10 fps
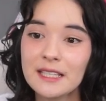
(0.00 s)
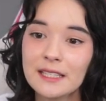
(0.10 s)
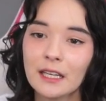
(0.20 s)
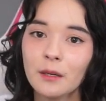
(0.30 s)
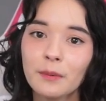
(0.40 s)

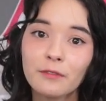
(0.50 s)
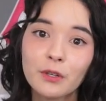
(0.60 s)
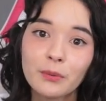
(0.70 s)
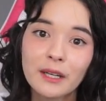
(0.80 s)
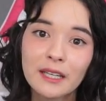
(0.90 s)
setup. If
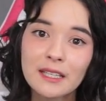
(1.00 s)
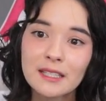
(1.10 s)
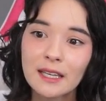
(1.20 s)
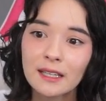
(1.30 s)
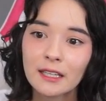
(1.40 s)
you were gonna
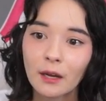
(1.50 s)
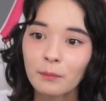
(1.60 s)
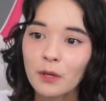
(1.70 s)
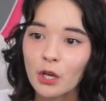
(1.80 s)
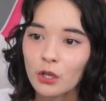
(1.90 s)
set it up,
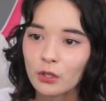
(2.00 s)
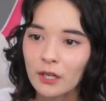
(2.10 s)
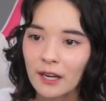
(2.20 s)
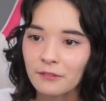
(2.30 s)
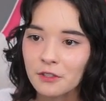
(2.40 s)
you'd
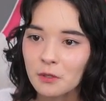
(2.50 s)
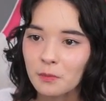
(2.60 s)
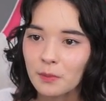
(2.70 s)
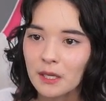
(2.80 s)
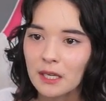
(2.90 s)
have to
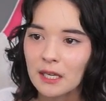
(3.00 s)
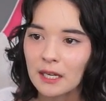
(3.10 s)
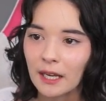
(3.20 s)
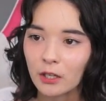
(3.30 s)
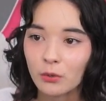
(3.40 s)
be
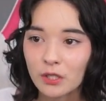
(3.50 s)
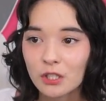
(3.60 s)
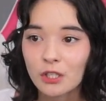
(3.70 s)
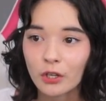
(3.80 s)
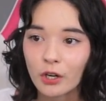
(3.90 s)
like go into
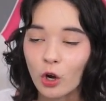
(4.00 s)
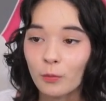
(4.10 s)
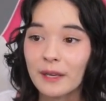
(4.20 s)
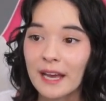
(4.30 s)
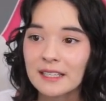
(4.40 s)
your
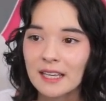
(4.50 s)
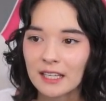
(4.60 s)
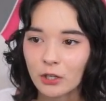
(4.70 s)
OBS and then go